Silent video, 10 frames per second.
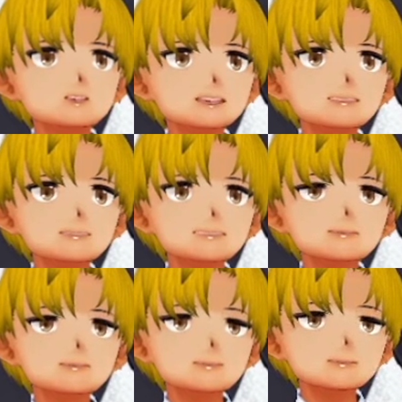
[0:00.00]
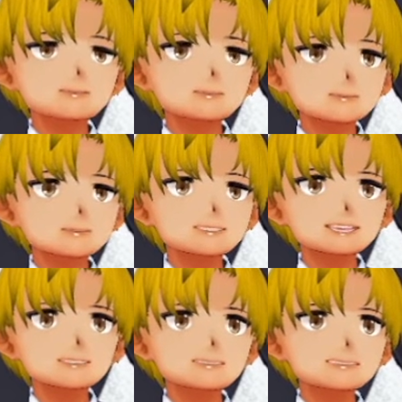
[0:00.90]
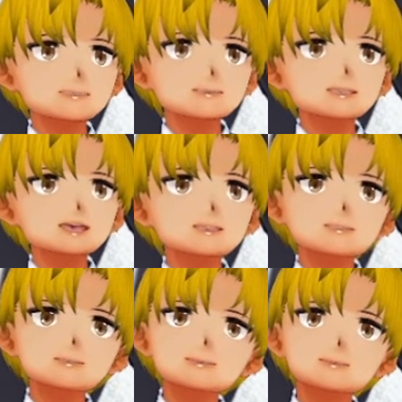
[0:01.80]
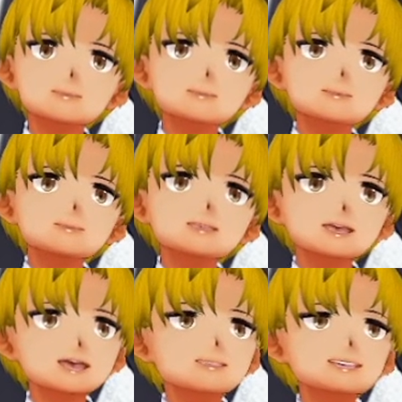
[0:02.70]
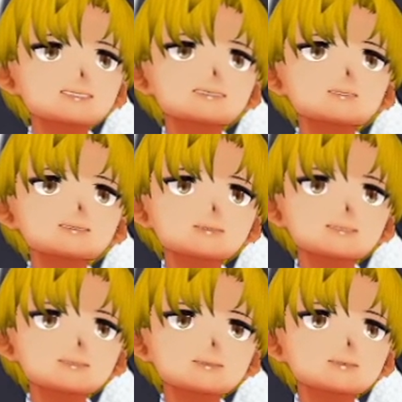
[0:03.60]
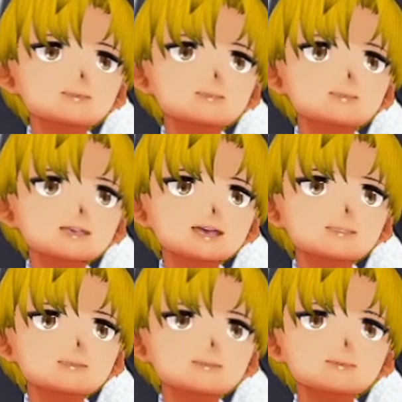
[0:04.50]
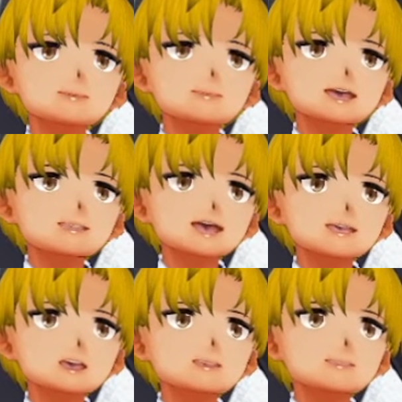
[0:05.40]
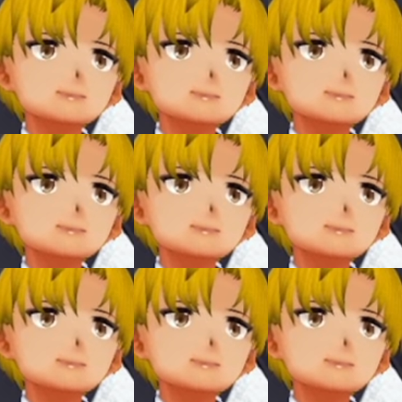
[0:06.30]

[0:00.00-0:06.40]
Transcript: because it's either yes or no. High chance of it being yes, so let's not go for it.